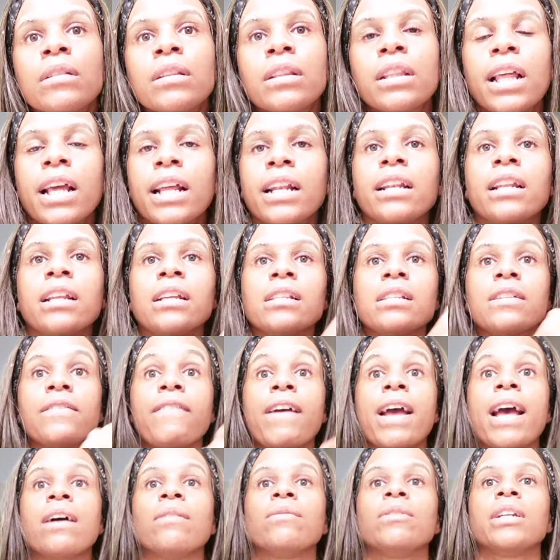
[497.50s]
that this
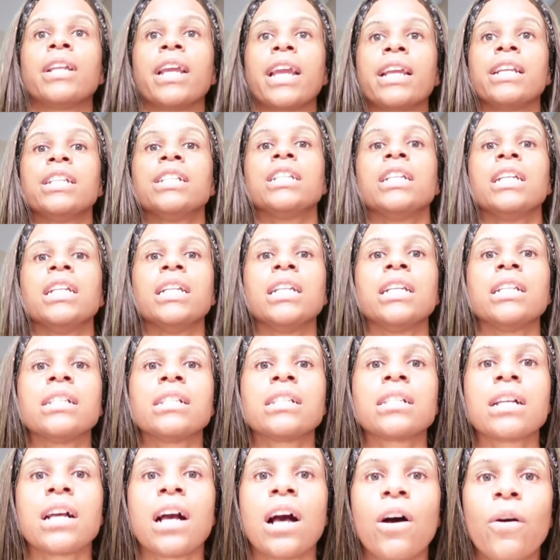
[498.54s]
foundation is
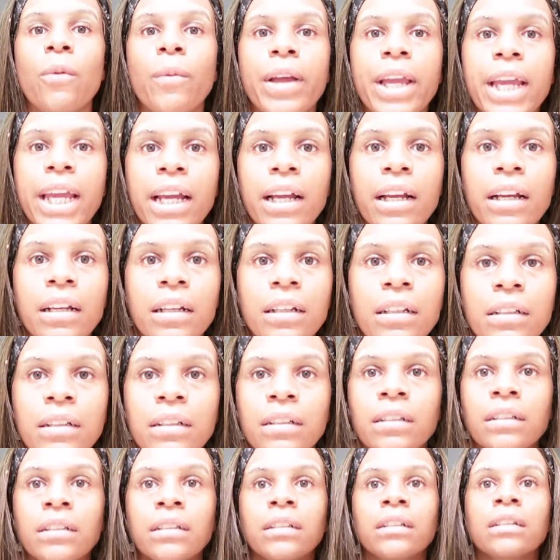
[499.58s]
going,
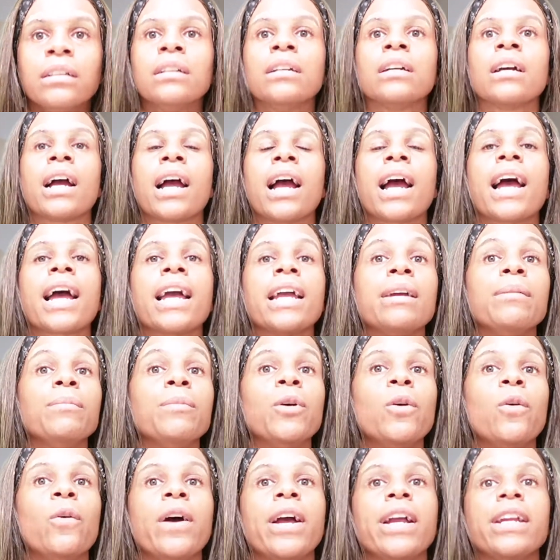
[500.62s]
I
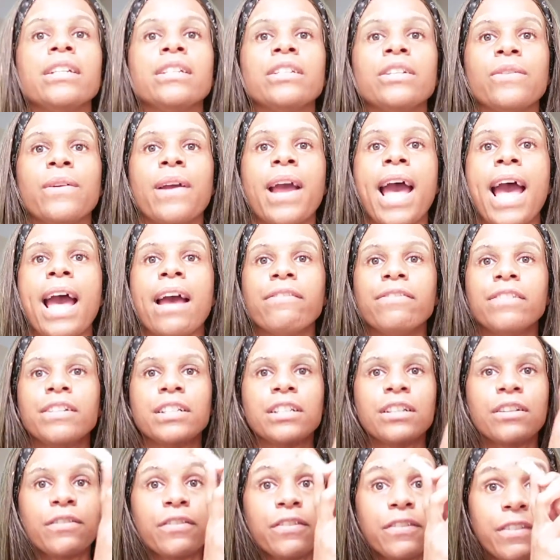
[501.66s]
am going to have
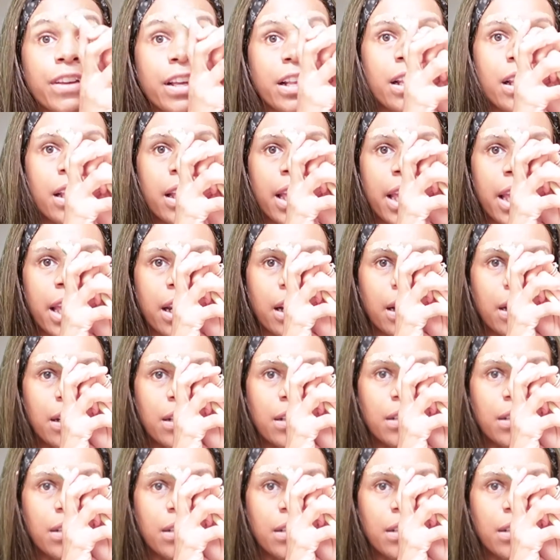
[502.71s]
to fill in